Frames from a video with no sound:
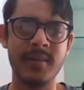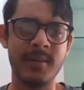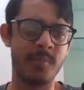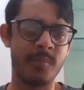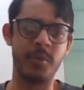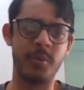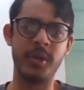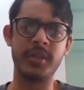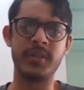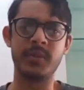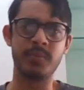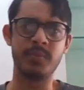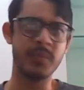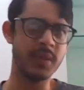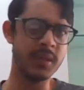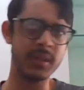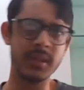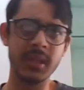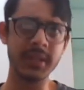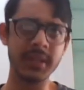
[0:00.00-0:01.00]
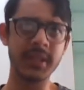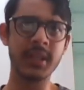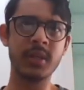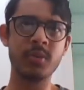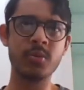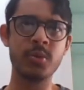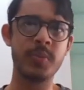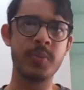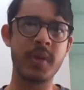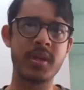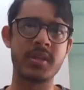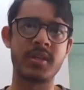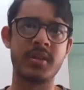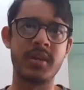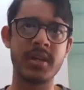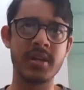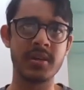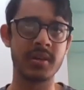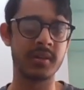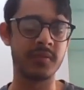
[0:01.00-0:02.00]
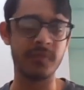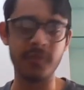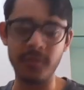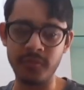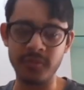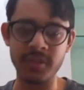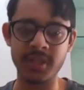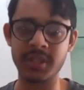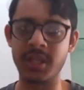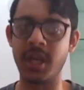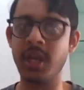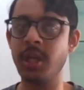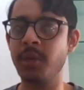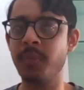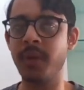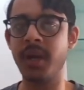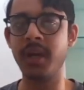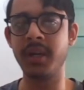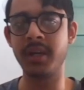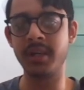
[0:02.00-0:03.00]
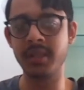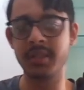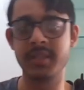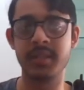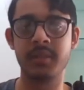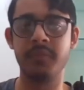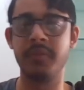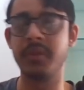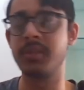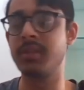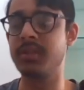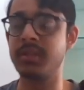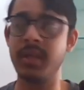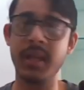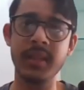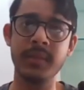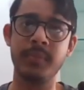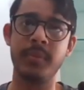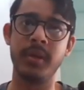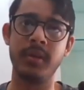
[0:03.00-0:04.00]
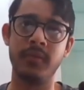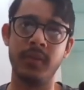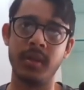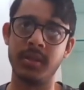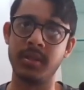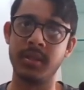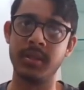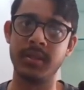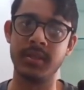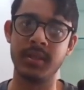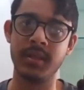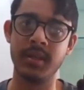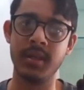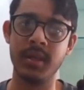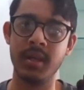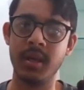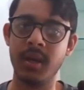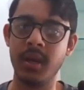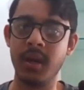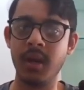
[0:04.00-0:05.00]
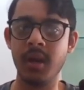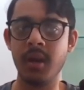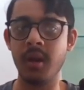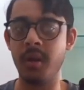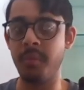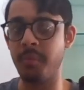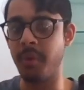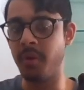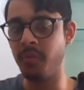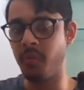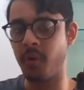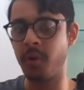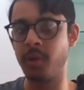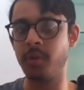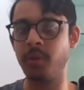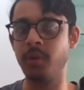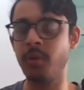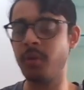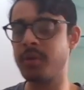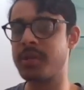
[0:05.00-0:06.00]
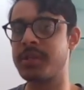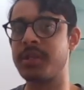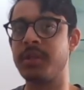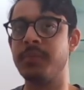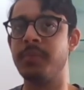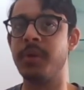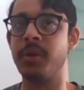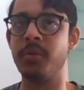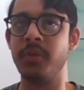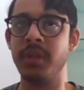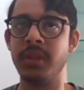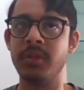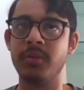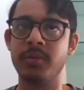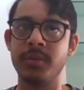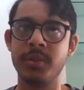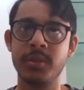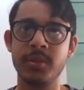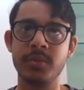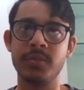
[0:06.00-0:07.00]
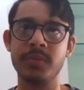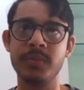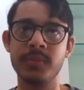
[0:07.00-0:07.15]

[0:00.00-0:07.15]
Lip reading: Pretty simple, nothing too special, right? We've just enumerated the suffixes and the prefixes. But what do you notice in between those two?